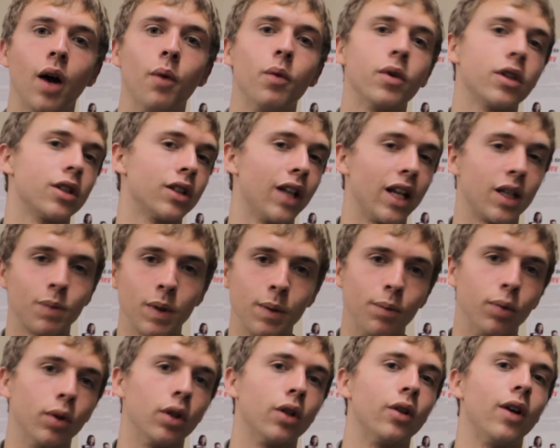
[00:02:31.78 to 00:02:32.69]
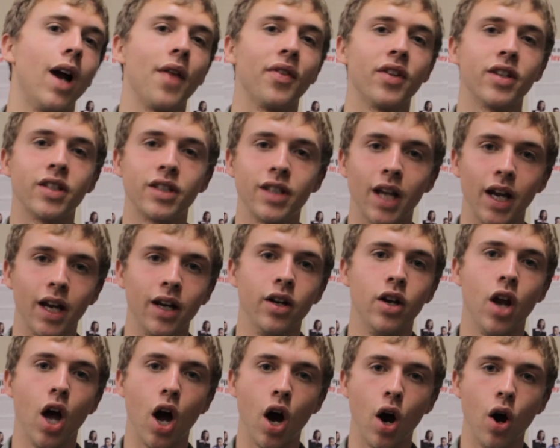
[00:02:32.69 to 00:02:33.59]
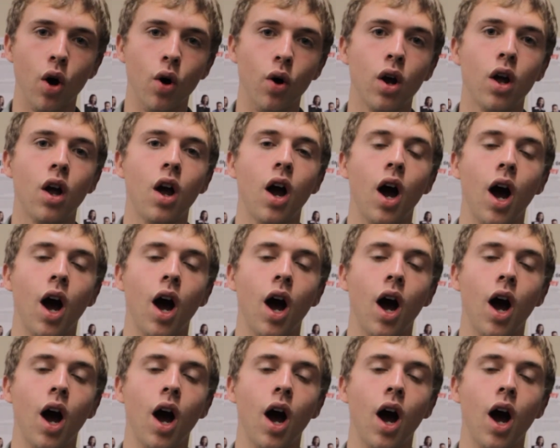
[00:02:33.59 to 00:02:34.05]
which lets people around the state know